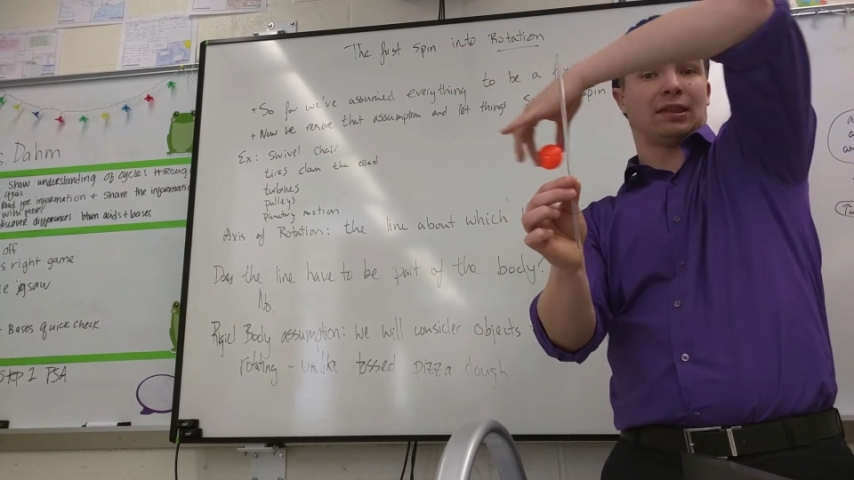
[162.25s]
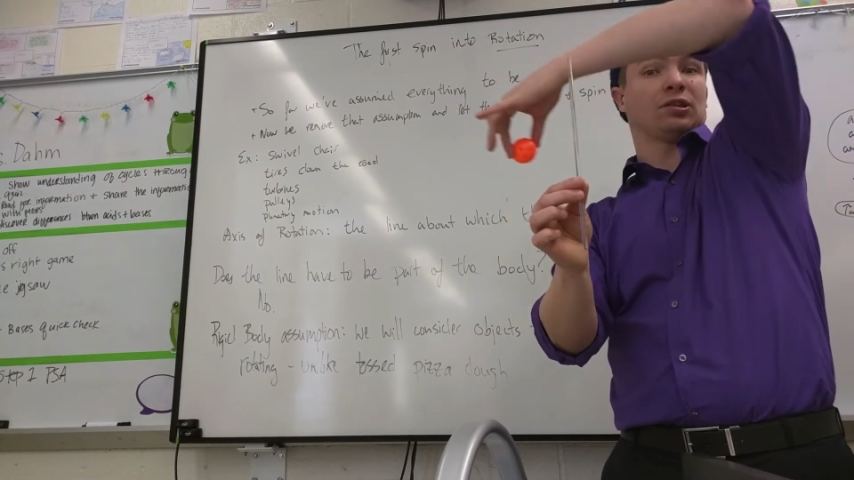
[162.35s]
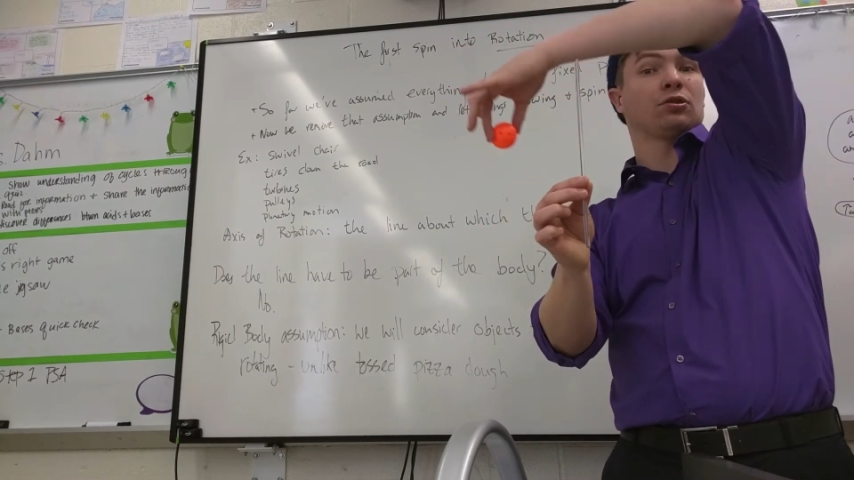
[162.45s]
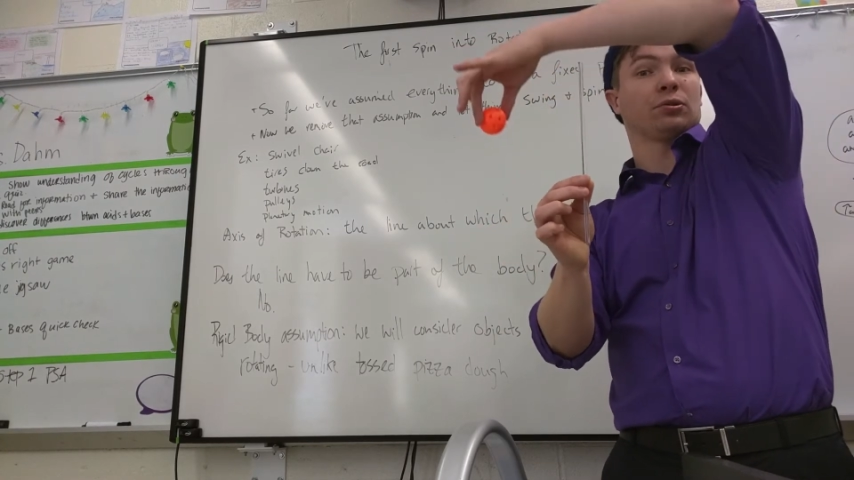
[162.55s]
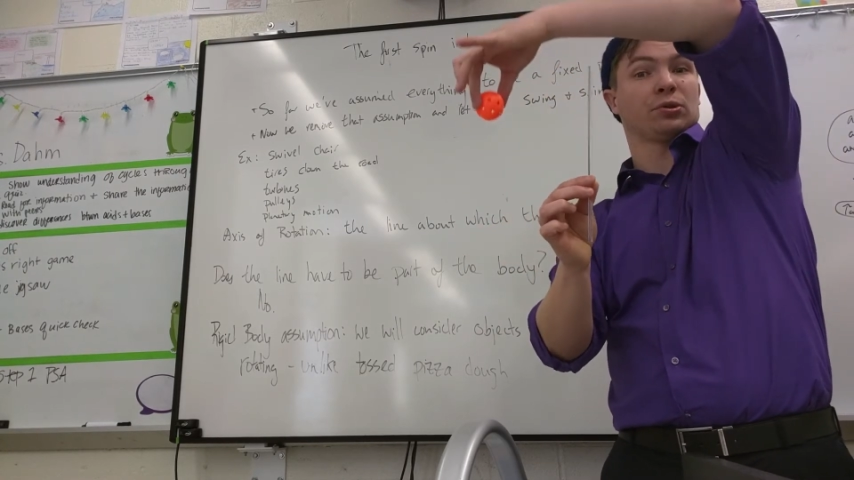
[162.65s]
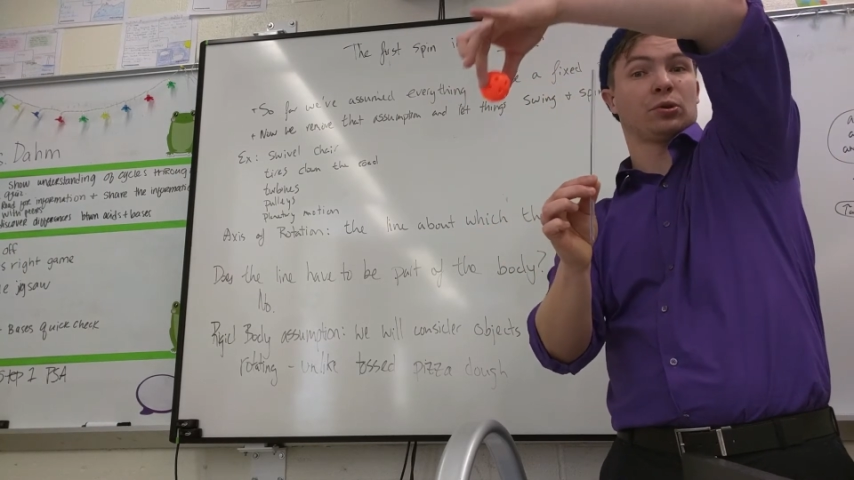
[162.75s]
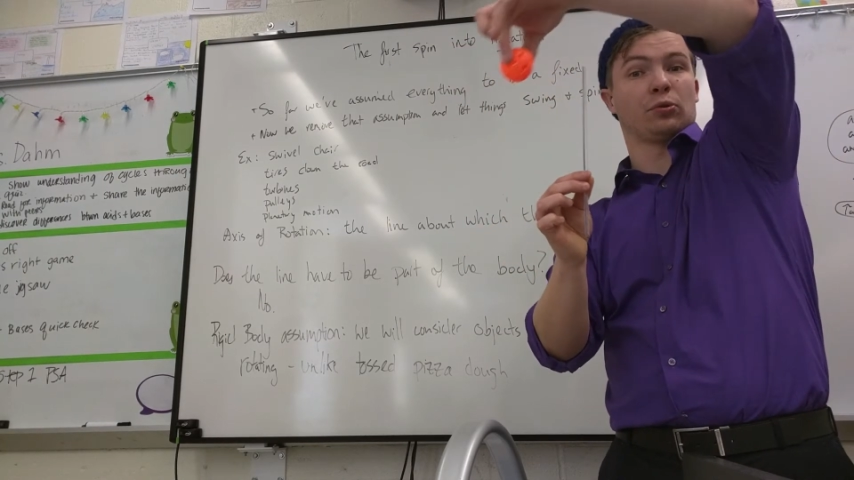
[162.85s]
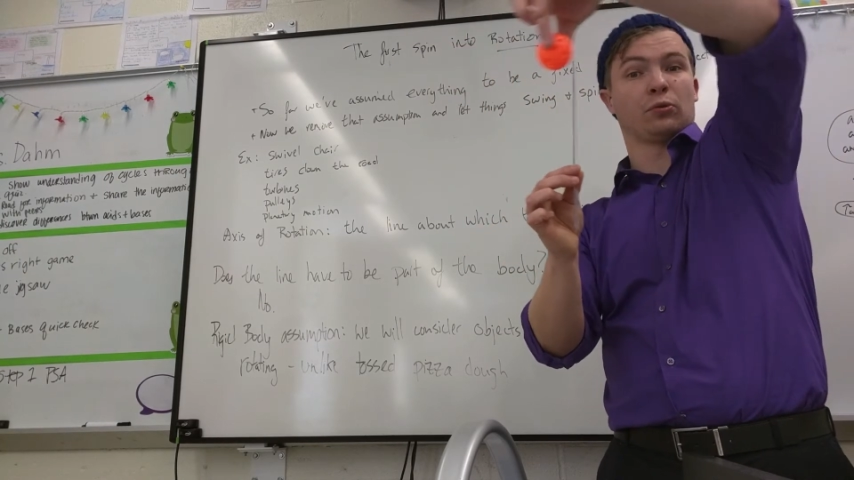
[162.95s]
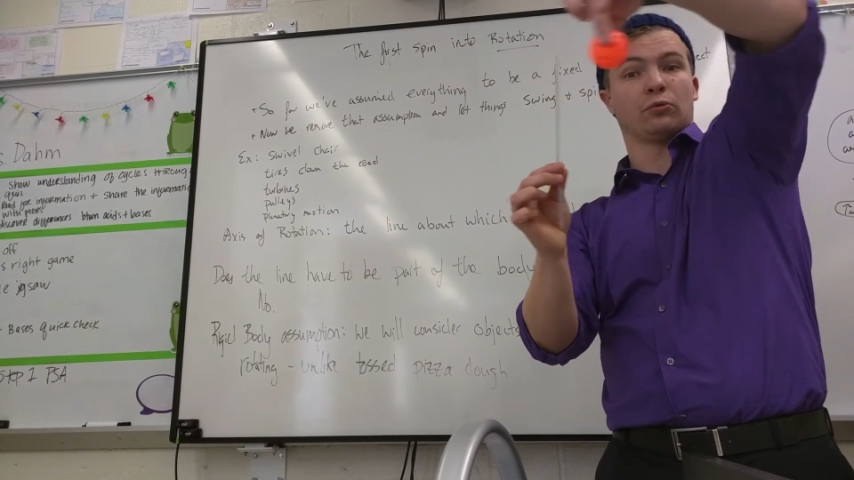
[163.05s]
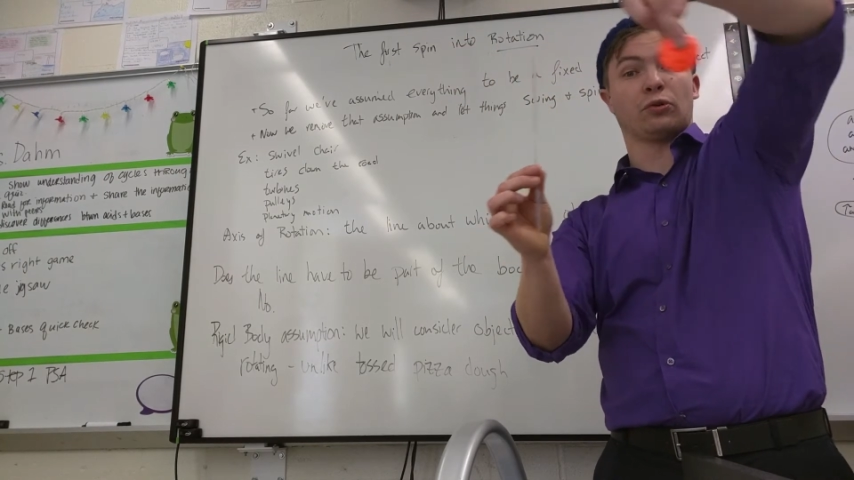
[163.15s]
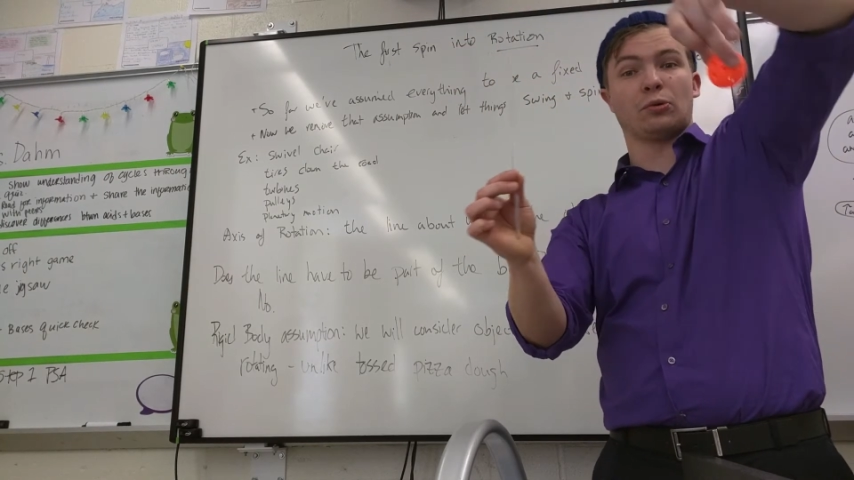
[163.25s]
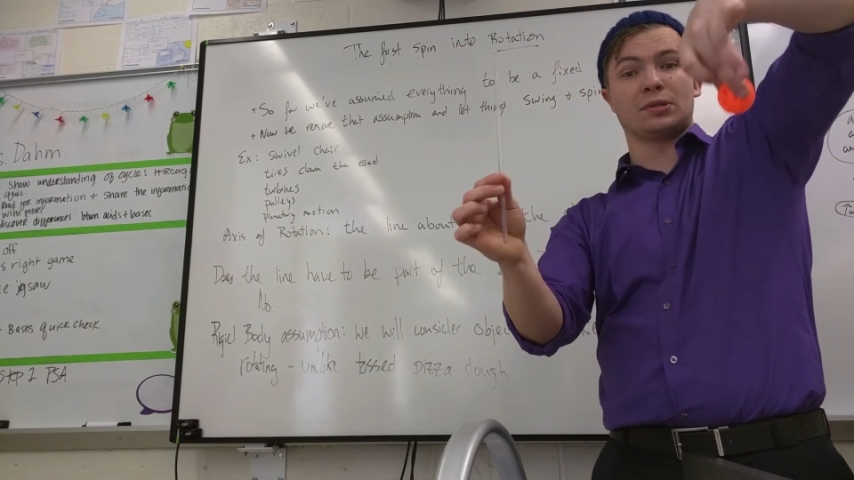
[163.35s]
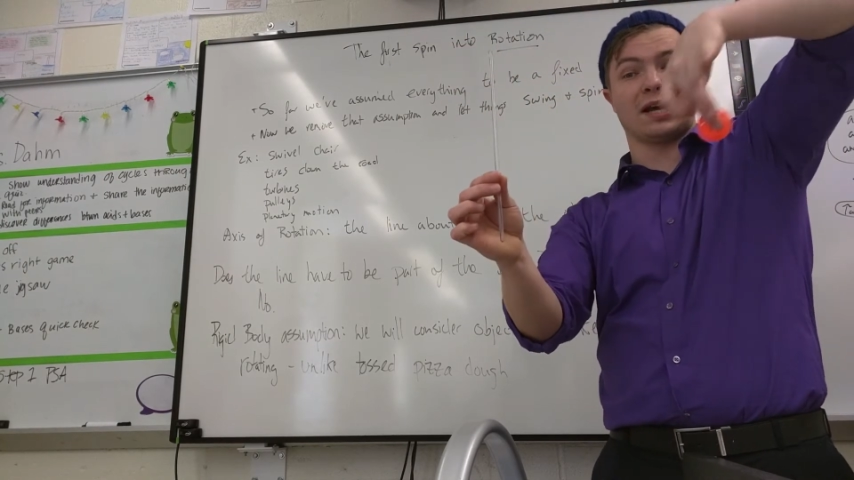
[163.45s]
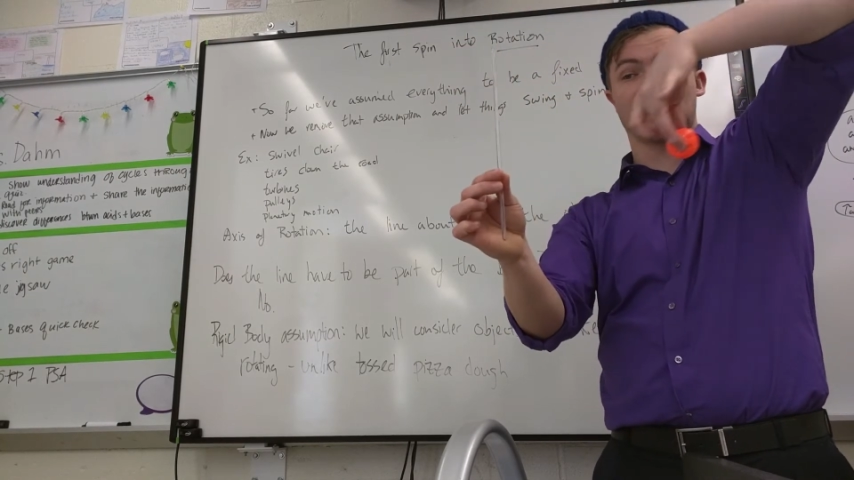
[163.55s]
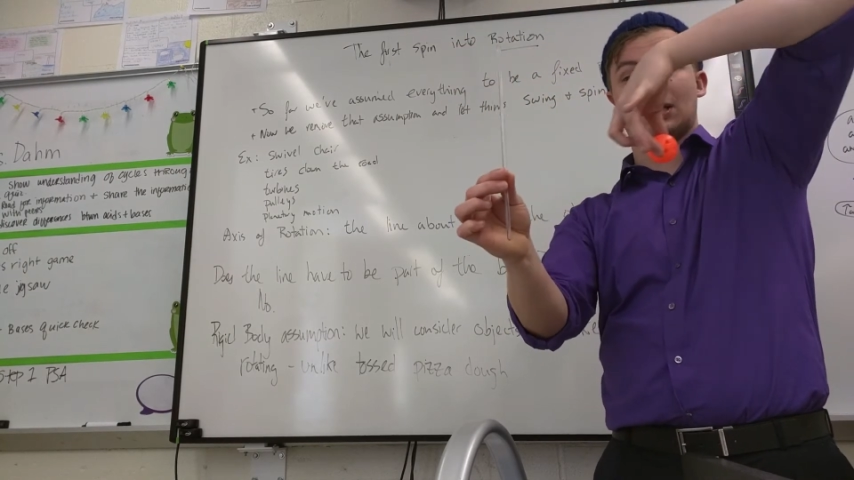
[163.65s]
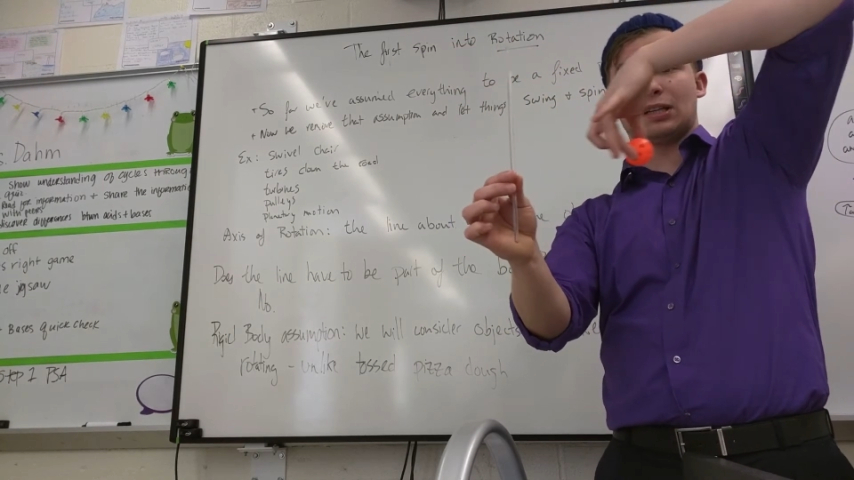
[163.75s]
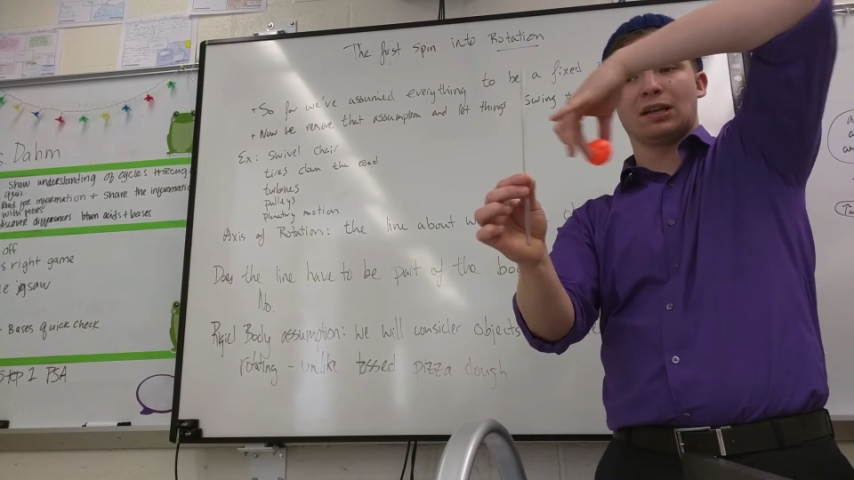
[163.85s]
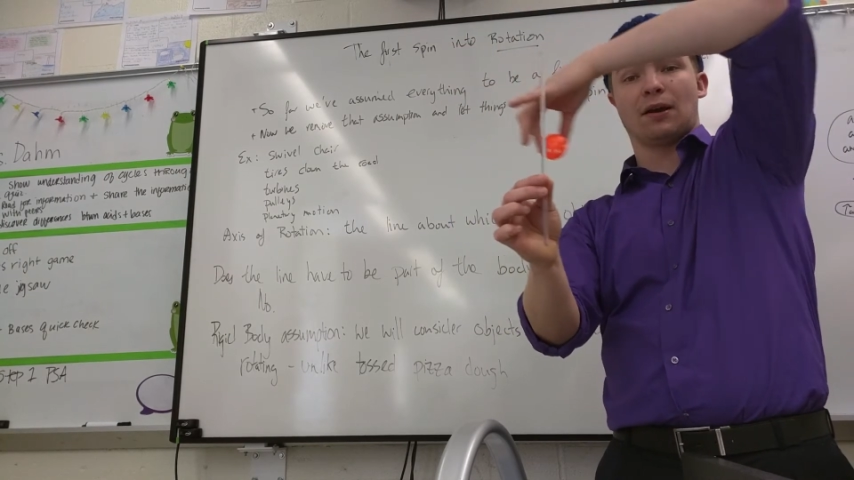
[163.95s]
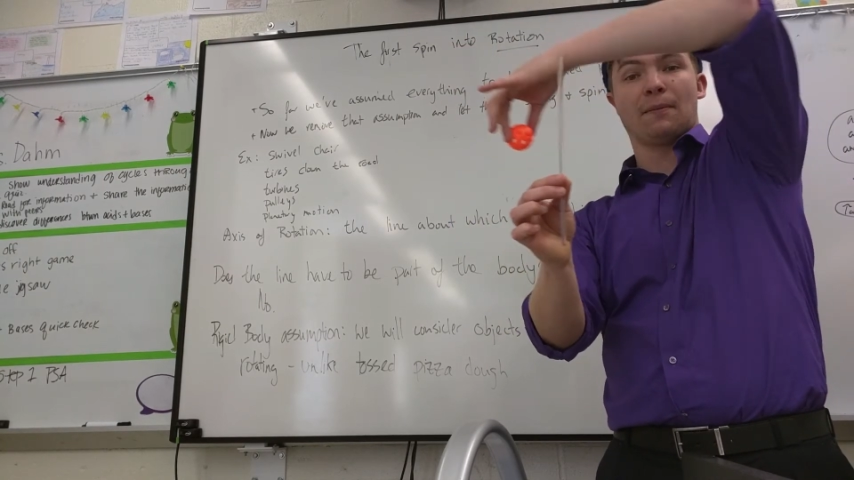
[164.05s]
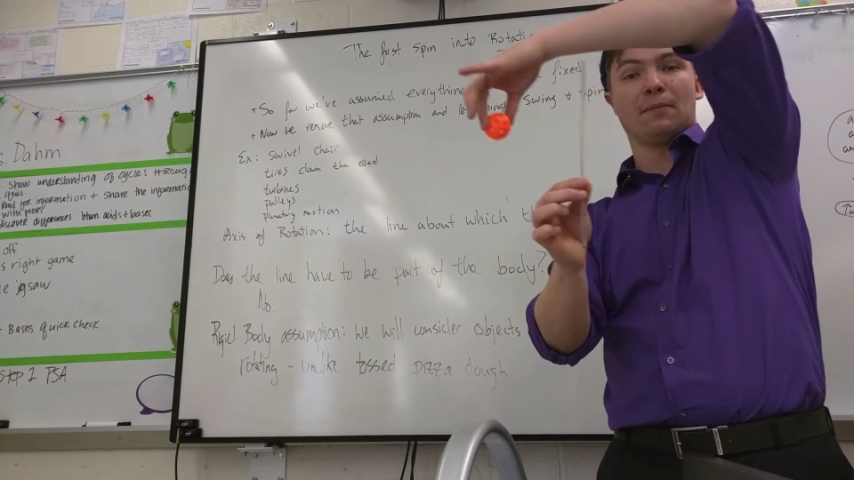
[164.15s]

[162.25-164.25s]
That's also rotating